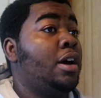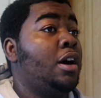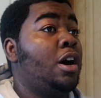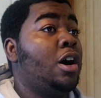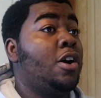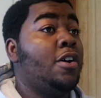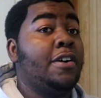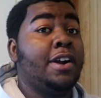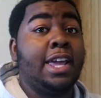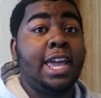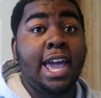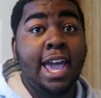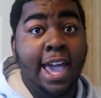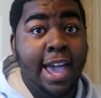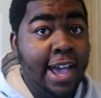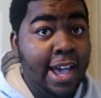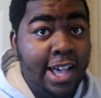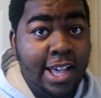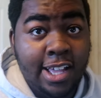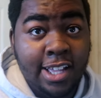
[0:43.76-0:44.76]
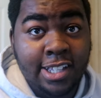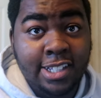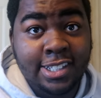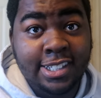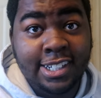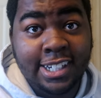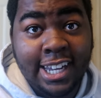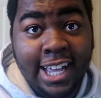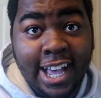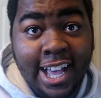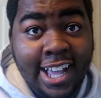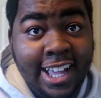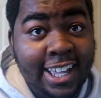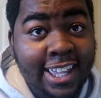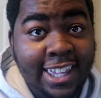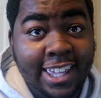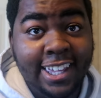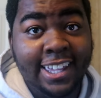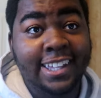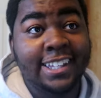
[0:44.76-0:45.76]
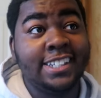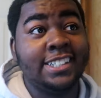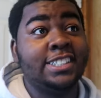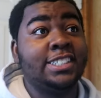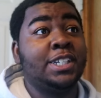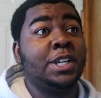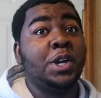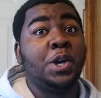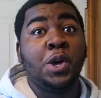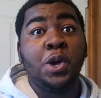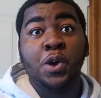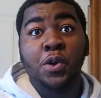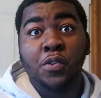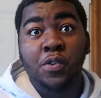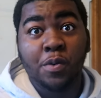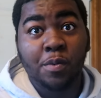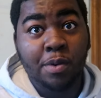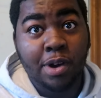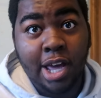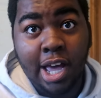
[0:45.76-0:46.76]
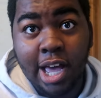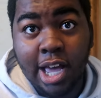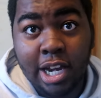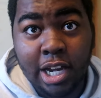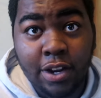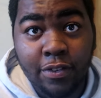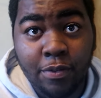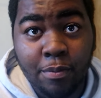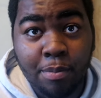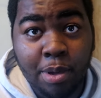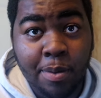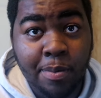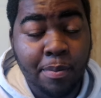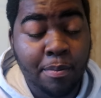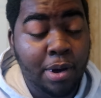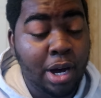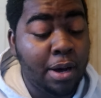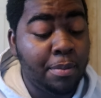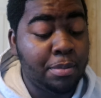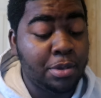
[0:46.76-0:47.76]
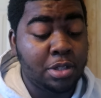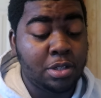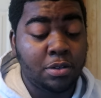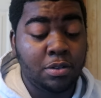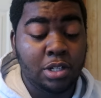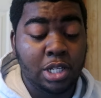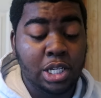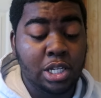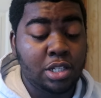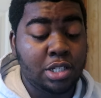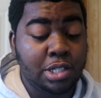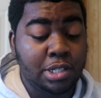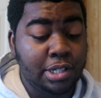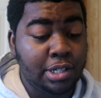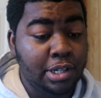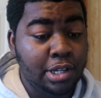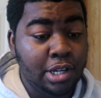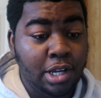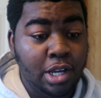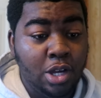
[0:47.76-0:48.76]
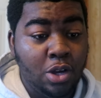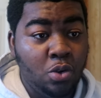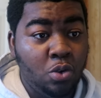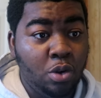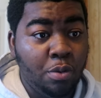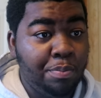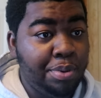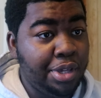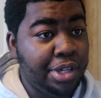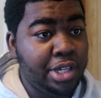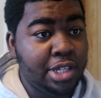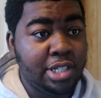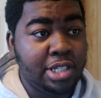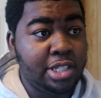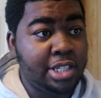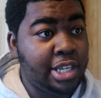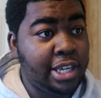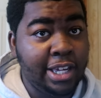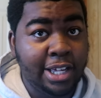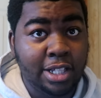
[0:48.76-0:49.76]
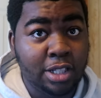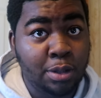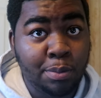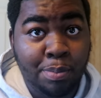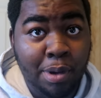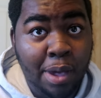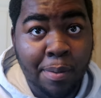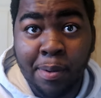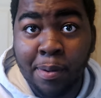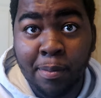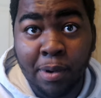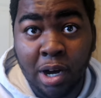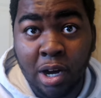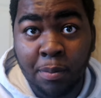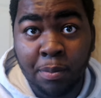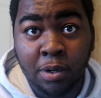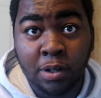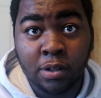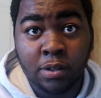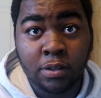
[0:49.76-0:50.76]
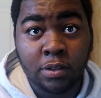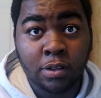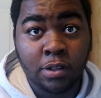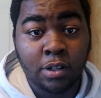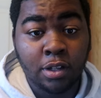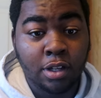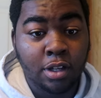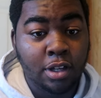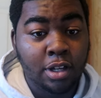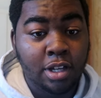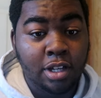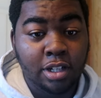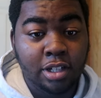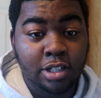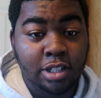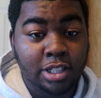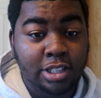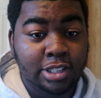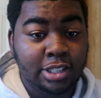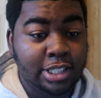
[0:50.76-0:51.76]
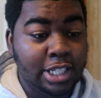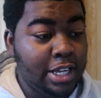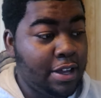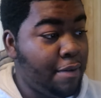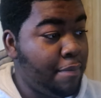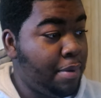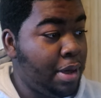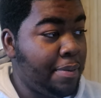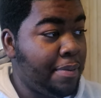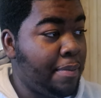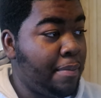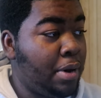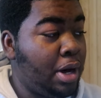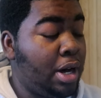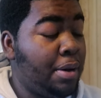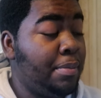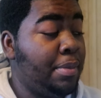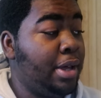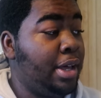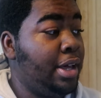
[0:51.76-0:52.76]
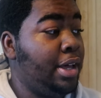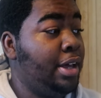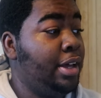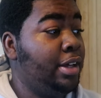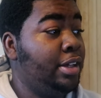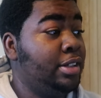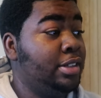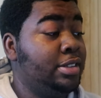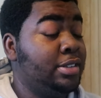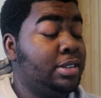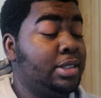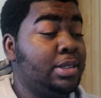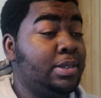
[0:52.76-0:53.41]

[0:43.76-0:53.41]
already has nine kids from nine different baby mamas, so this will be his 10th baby mama. This 10th baby mama, and